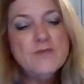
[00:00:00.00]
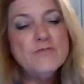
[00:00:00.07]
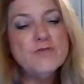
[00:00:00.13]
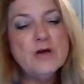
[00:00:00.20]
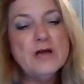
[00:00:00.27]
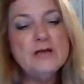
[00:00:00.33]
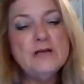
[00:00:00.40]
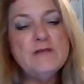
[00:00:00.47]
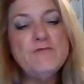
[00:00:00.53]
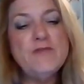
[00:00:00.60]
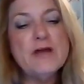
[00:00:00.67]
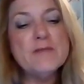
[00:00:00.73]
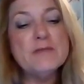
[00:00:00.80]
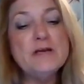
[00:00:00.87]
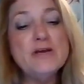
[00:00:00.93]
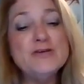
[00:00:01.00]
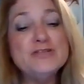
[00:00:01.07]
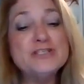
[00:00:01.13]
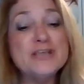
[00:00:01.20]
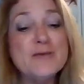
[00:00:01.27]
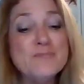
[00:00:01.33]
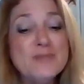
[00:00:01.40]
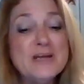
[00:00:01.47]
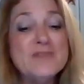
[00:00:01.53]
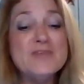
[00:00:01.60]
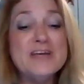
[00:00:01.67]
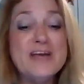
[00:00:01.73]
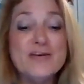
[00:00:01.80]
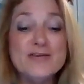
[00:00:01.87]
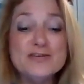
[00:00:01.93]
friend and family knows something of the
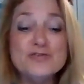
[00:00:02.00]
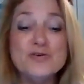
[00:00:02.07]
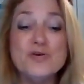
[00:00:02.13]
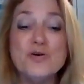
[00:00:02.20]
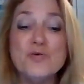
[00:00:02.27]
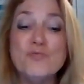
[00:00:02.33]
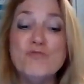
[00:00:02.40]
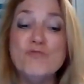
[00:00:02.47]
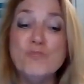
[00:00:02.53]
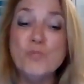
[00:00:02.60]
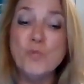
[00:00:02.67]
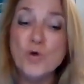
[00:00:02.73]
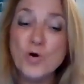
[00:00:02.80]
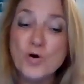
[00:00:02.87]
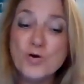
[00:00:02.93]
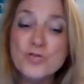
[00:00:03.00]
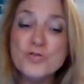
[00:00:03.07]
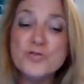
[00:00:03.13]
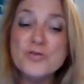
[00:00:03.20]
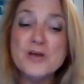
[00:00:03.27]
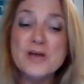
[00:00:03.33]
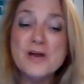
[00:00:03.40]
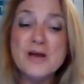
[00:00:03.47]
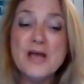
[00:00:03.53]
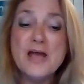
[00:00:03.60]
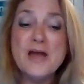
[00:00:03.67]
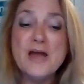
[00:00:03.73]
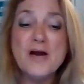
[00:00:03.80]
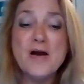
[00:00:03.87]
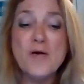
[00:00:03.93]
character or worth
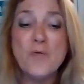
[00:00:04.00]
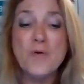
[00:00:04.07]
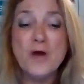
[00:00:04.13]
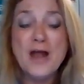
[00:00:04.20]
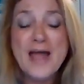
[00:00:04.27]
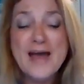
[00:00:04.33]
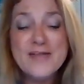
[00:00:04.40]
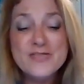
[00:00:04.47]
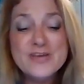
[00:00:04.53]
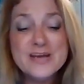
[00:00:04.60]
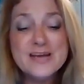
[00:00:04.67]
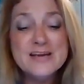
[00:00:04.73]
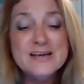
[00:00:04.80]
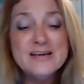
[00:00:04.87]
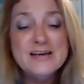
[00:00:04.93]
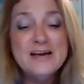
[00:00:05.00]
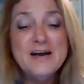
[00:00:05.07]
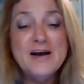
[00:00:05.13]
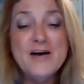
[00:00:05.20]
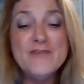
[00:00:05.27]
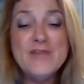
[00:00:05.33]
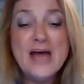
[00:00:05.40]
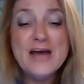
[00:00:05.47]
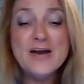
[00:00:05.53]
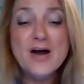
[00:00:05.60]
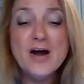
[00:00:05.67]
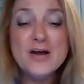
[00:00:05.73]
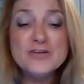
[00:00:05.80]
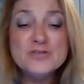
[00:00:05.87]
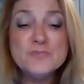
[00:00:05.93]
or ethic of that
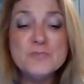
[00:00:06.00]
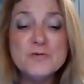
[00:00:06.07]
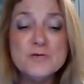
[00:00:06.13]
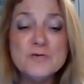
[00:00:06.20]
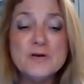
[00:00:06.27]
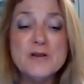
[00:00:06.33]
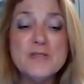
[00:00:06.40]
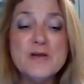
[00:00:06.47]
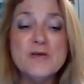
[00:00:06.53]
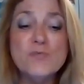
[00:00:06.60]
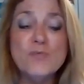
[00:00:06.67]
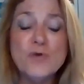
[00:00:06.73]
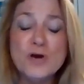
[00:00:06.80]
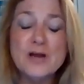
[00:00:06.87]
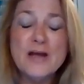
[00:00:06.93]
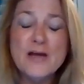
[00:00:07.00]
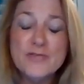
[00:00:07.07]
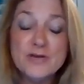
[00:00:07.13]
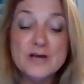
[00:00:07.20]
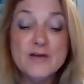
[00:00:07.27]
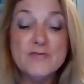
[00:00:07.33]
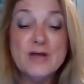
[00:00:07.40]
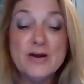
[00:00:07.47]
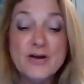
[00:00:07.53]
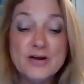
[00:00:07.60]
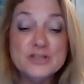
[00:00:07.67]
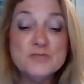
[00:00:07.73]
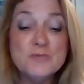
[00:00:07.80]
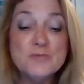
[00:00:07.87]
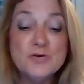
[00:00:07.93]
entrepreneur, the work ethic of that
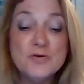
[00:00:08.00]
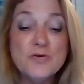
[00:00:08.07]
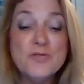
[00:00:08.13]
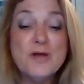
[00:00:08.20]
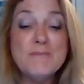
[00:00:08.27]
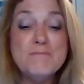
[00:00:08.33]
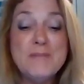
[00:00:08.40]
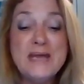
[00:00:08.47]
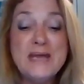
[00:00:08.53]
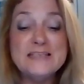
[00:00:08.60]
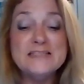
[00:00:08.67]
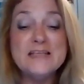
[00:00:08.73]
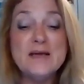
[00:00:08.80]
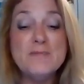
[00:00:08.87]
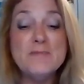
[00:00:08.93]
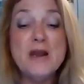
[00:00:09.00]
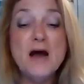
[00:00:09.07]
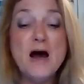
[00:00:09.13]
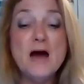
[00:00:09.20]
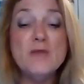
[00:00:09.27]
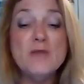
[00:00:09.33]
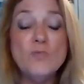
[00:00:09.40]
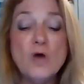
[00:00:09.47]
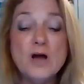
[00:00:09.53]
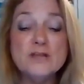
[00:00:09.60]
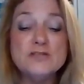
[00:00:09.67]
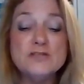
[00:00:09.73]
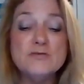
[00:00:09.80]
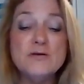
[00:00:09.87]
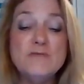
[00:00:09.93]
entrepreneur that makes them not
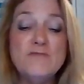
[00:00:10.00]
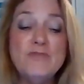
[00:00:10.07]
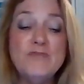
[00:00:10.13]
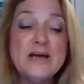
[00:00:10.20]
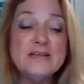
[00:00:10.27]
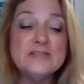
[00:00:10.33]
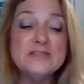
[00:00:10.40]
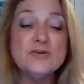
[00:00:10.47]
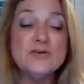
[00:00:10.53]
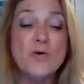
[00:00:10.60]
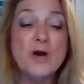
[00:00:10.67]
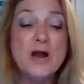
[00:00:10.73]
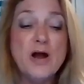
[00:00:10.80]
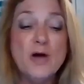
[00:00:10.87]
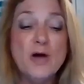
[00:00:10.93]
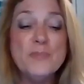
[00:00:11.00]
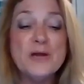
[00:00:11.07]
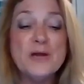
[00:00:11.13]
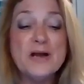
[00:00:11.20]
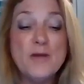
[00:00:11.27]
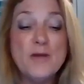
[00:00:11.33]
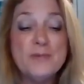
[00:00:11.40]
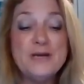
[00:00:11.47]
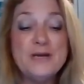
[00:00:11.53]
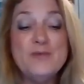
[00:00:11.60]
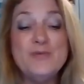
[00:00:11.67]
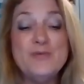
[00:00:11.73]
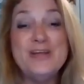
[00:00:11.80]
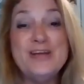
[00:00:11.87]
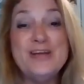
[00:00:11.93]
want to invest or help the company
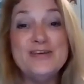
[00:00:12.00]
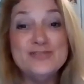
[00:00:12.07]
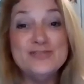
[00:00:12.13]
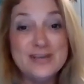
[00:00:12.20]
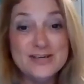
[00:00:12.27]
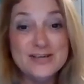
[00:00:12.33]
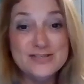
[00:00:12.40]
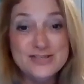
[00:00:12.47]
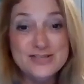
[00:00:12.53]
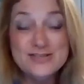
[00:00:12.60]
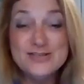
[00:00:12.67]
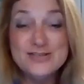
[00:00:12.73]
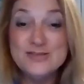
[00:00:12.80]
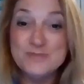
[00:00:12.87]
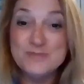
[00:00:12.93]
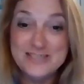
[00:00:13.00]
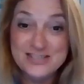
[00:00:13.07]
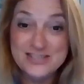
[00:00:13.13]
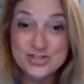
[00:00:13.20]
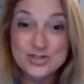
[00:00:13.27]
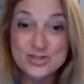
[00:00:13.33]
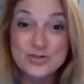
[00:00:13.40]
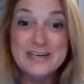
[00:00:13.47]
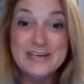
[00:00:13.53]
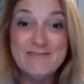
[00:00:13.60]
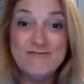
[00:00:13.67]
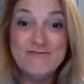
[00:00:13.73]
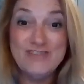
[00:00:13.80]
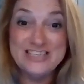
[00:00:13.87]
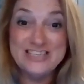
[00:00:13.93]
with introduction to potential
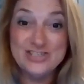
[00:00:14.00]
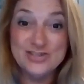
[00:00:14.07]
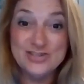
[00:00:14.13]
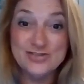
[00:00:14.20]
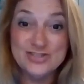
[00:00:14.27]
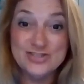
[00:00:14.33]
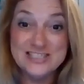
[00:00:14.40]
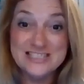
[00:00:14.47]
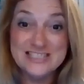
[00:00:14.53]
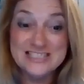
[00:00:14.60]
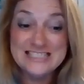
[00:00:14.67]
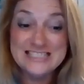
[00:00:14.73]
investors.